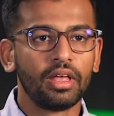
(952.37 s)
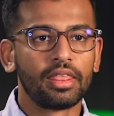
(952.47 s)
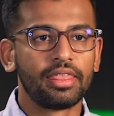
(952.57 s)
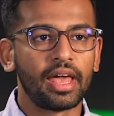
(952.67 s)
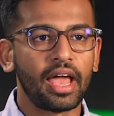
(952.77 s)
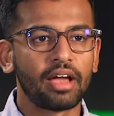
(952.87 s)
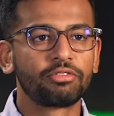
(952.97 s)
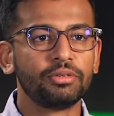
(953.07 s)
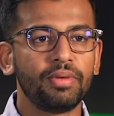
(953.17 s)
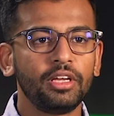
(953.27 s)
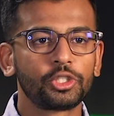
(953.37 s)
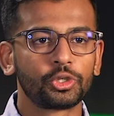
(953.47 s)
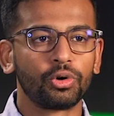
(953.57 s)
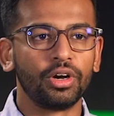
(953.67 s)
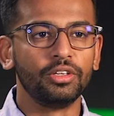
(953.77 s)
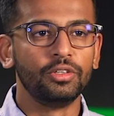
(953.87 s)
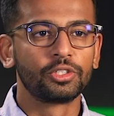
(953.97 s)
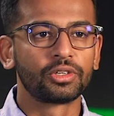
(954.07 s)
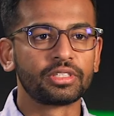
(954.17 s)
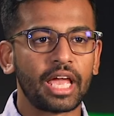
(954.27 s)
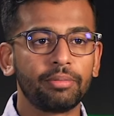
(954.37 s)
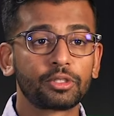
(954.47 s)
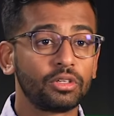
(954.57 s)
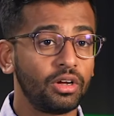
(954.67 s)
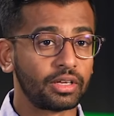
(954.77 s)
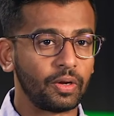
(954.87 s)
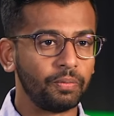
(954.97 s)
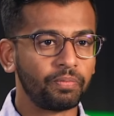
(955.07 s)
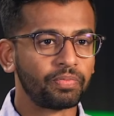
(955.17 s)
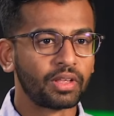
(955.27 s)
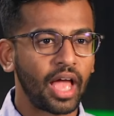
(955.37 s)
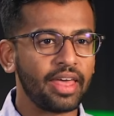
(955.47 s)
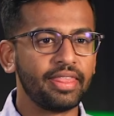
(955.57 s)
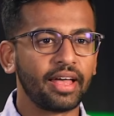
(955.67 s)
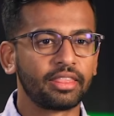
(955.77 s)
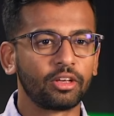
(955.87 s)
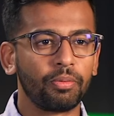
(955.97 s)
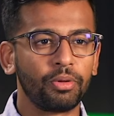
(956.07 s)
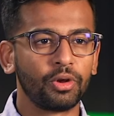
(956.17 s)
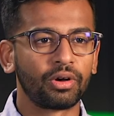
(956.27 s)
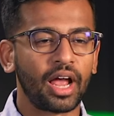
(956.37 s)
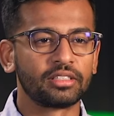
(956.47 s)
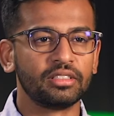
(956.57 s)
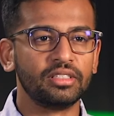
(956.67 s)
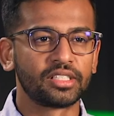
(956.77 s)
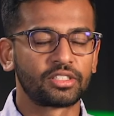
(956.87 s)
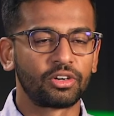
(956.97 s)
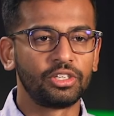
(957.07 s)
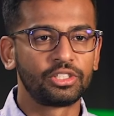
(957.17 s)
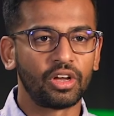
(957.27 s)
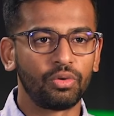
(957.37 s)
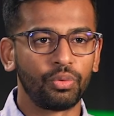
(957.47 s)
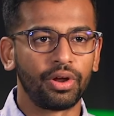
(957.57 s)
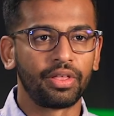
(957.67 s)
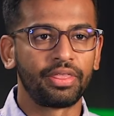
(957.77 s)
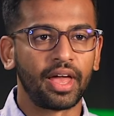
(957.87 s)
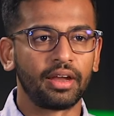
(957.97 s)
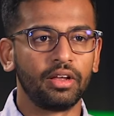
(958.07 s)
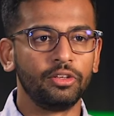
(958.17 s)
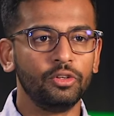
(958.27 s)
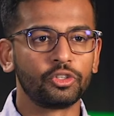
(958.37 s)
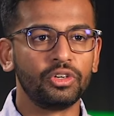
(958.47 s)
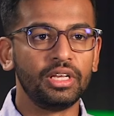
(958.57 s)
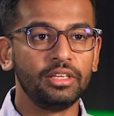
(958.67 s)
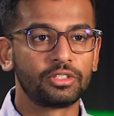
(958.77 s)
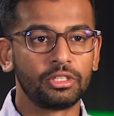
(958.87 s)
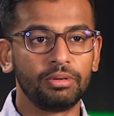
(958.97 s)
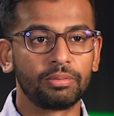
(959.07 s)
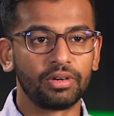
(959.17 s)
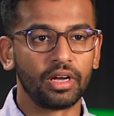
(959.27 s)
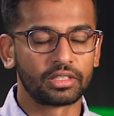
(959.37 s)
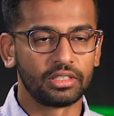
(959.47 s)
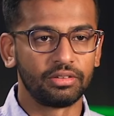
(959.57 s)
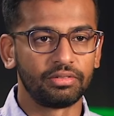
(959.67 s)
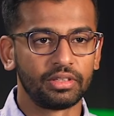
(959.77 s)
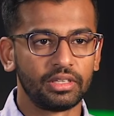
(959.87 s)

They have to make sure a user is able to log in and that the computer has the necessary software that a user needs to be productive.